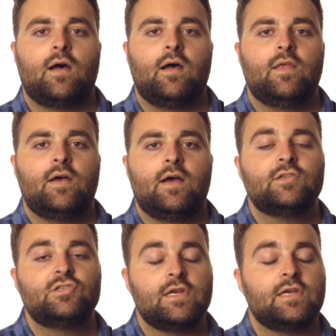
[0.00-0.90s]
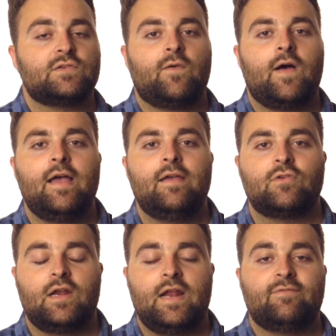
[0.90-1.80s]
on the GH5,
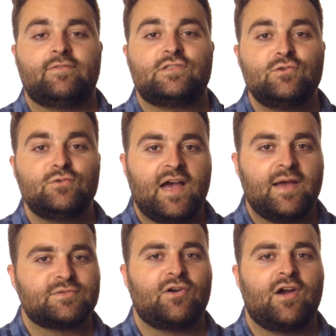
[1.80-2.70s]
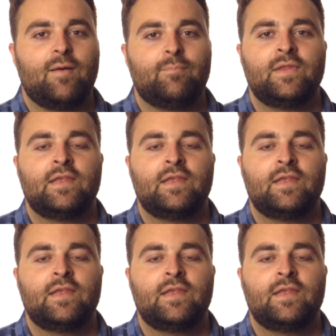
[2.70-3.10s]
you're gonna have a 2 times crop.